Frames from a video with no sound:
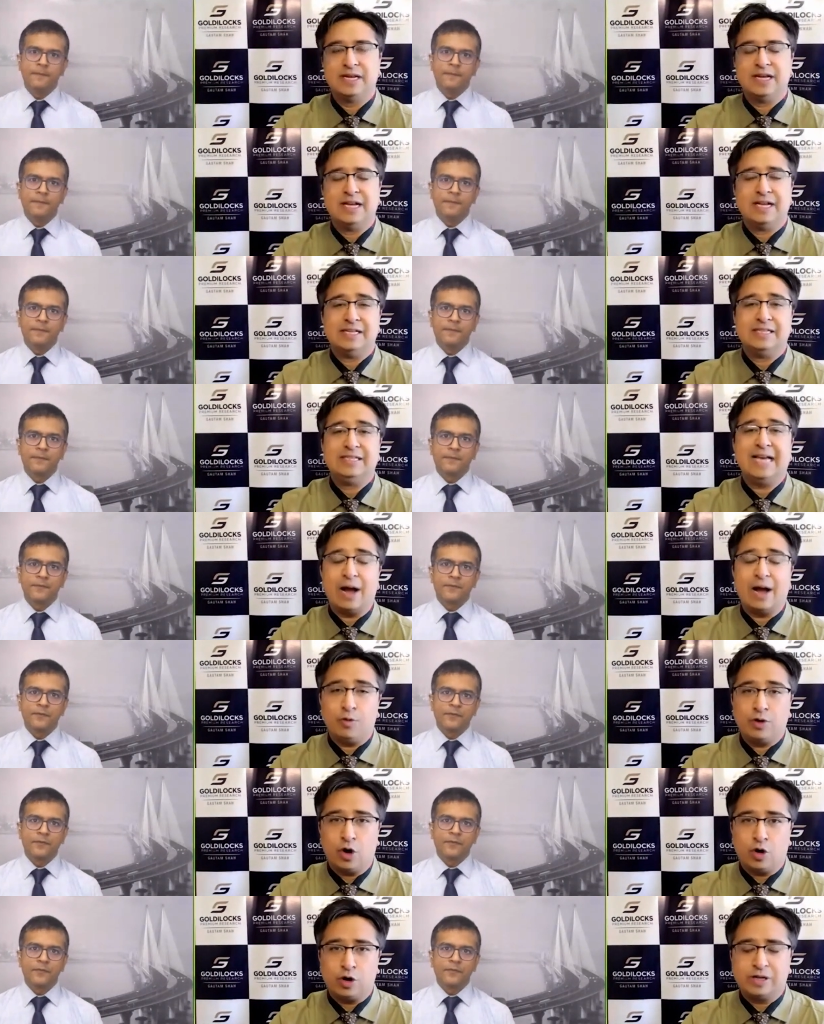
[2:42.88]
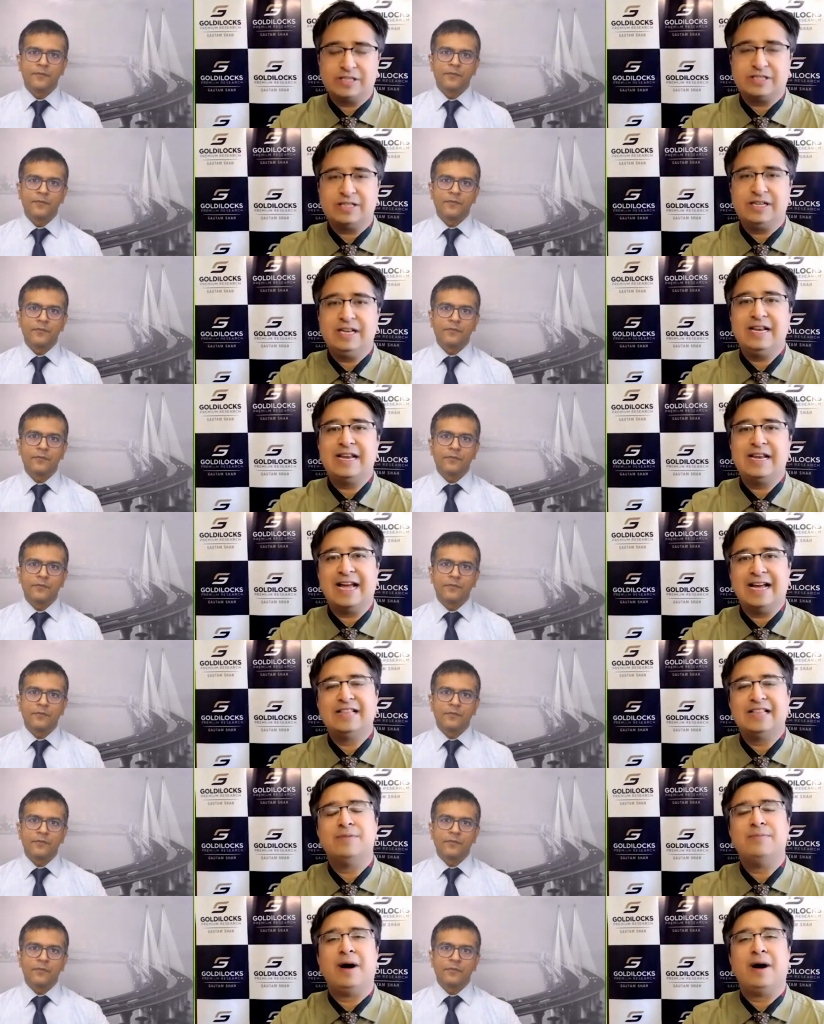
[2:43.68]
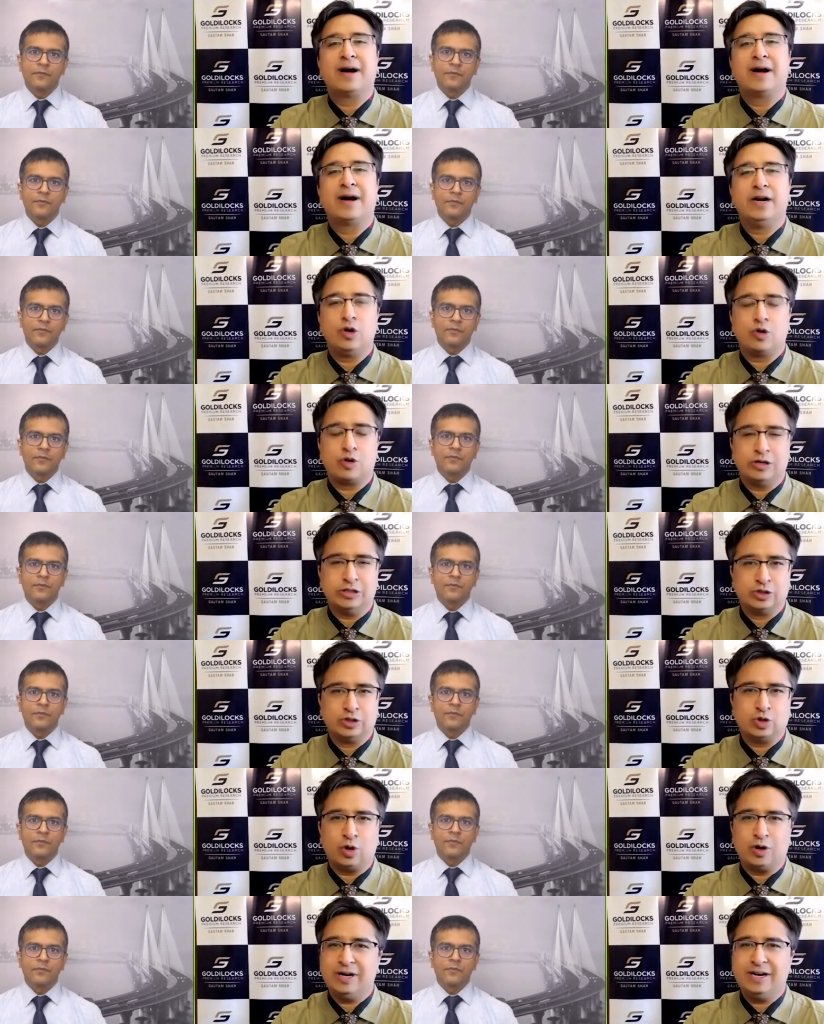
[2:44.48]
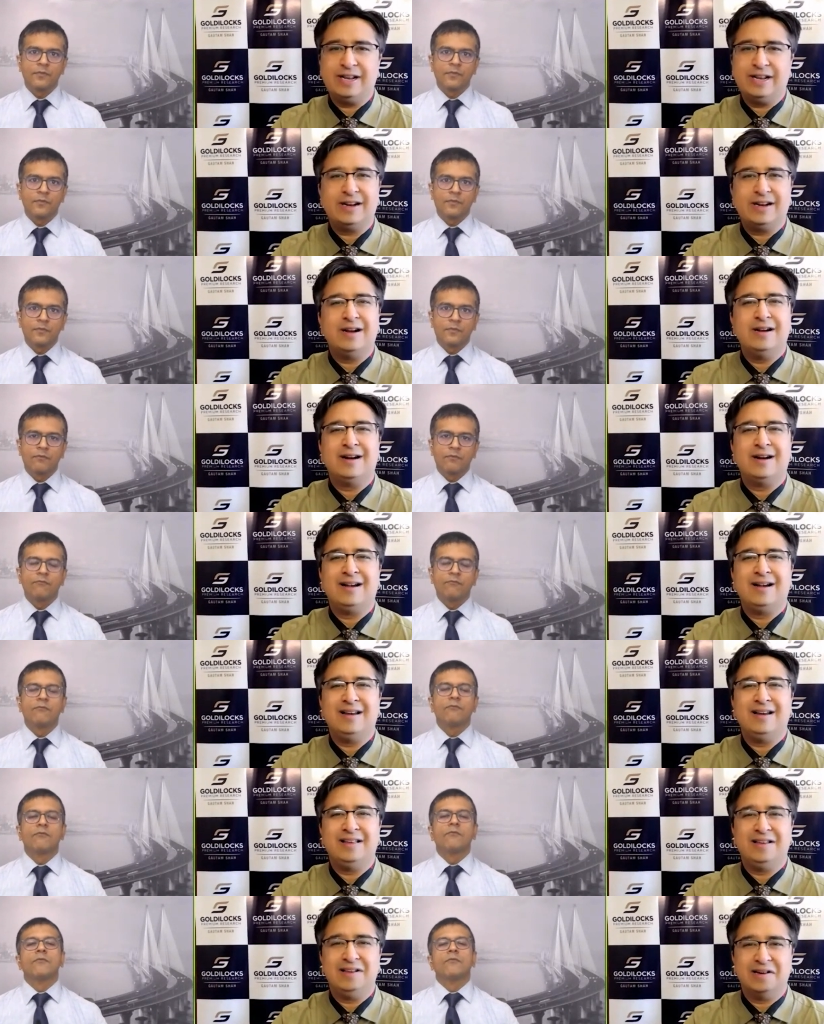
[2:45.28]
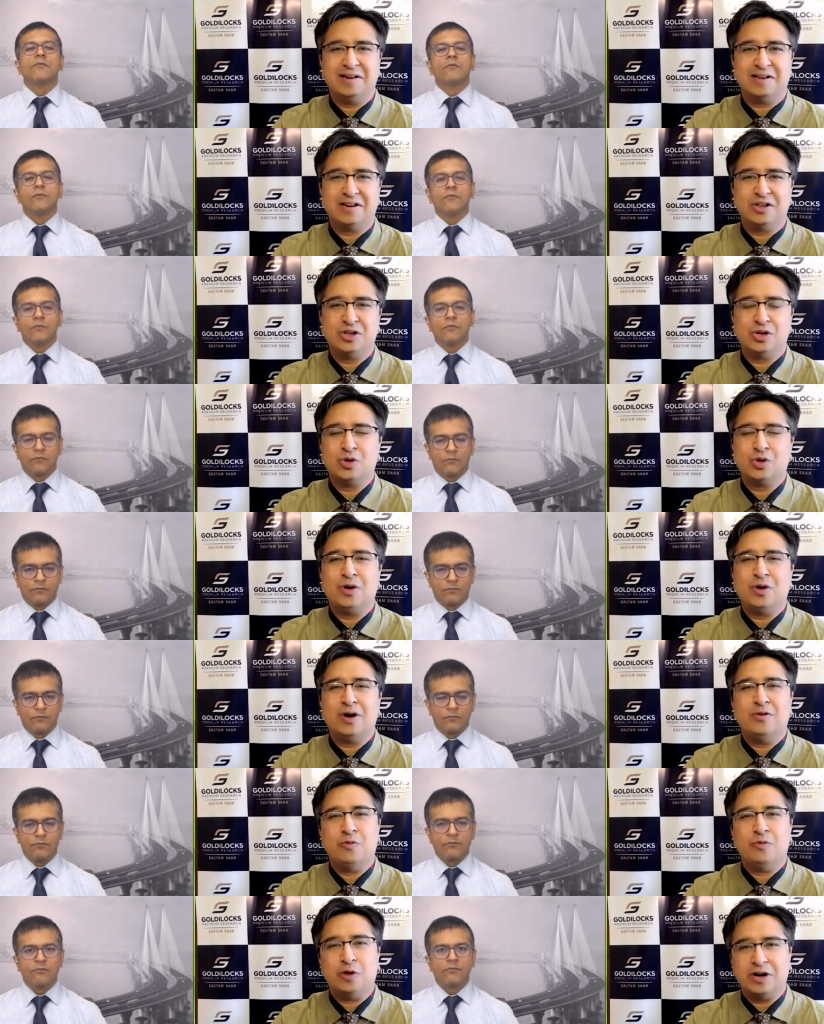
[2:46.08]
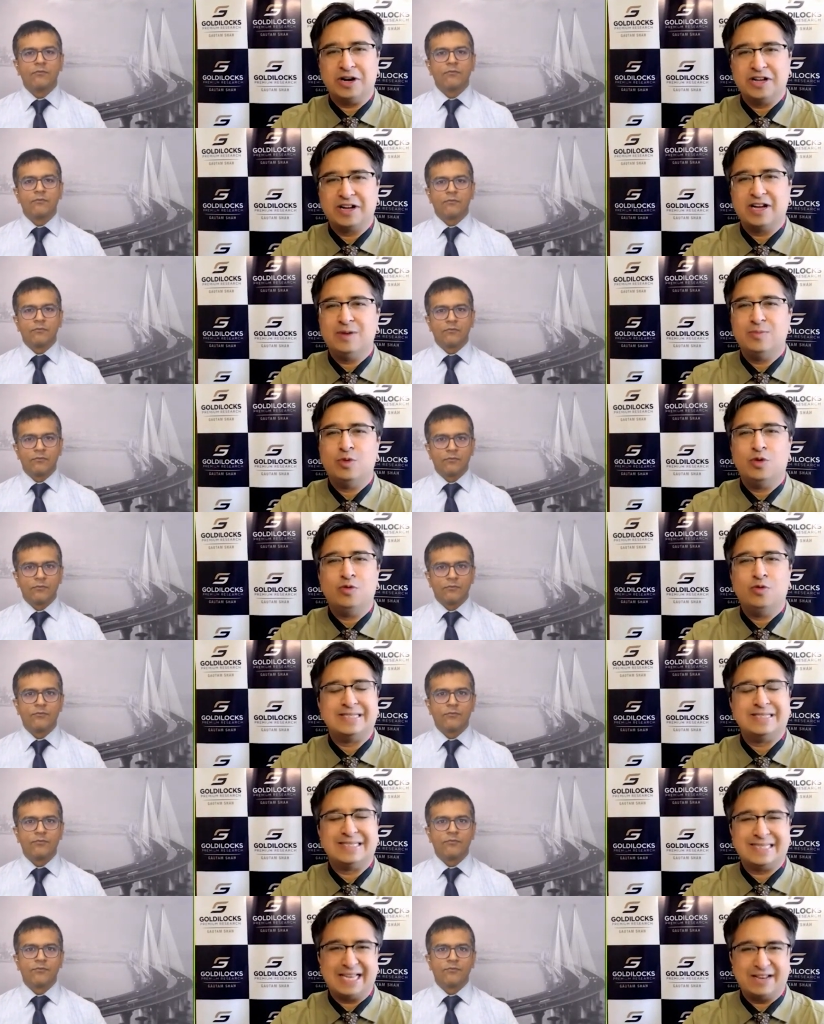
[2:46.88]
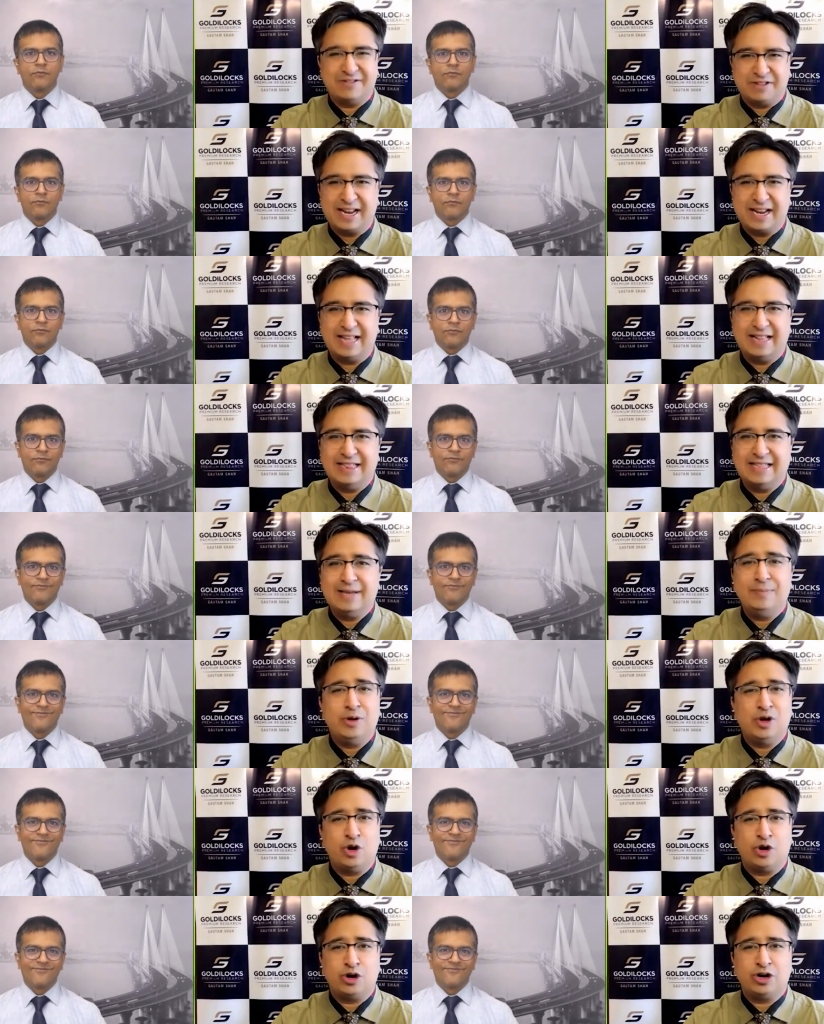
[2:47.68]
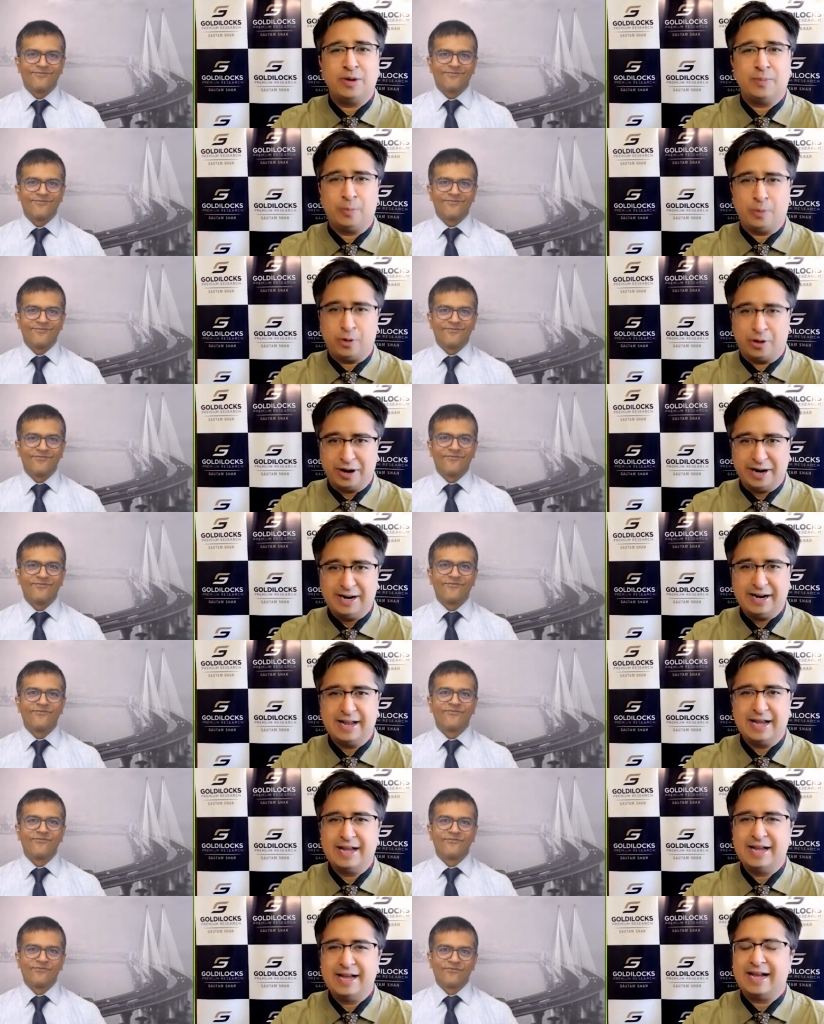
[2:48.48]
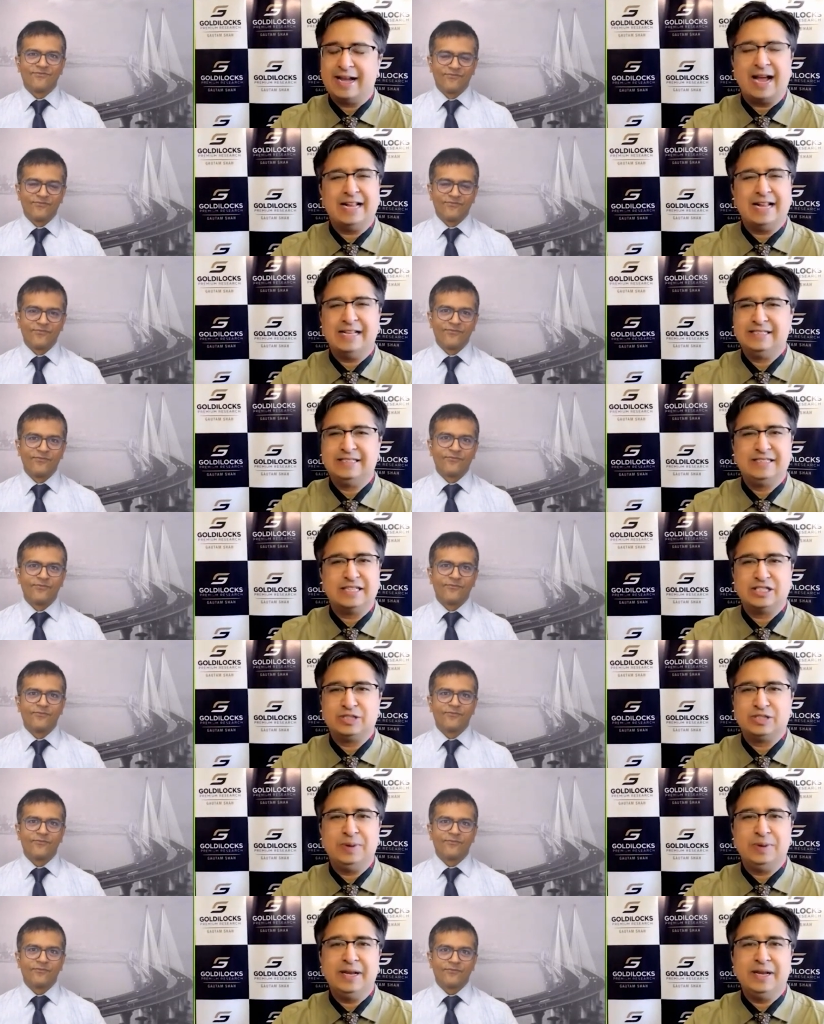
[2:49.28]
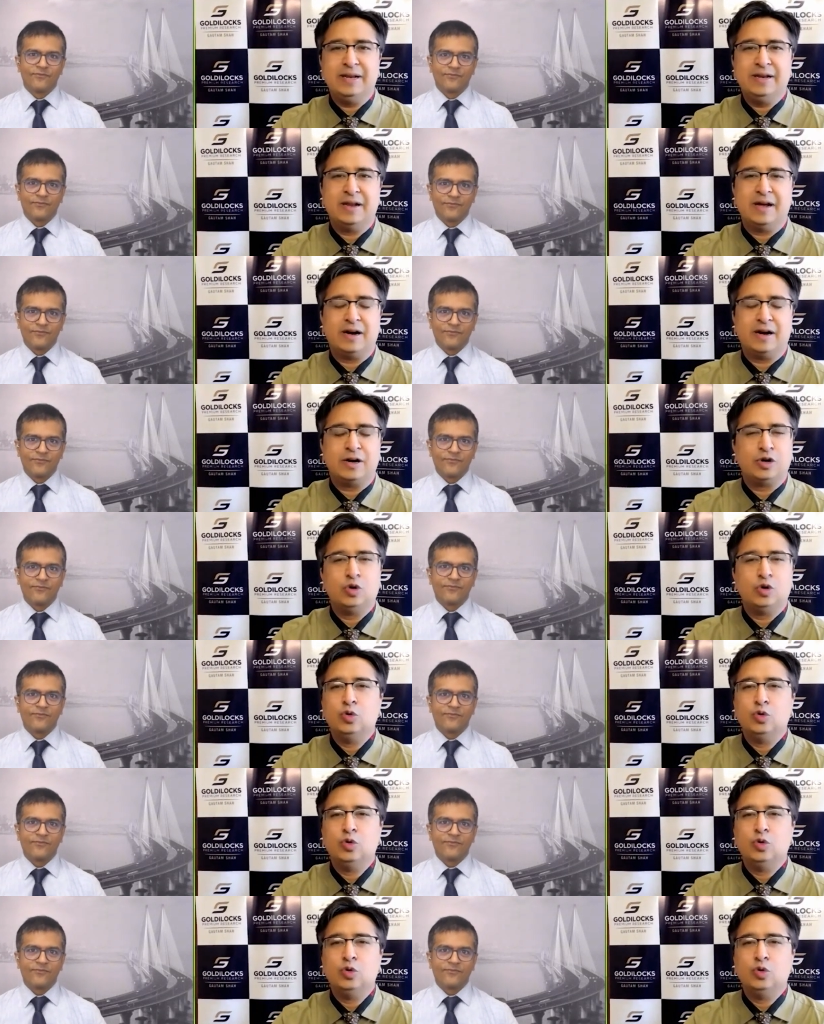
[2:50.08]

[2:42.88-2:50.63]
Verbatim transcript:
Speaker 1: see i would honestly like the market to consolidate a little here you know a vertical move is never healthy beyond a point and it's just been uh,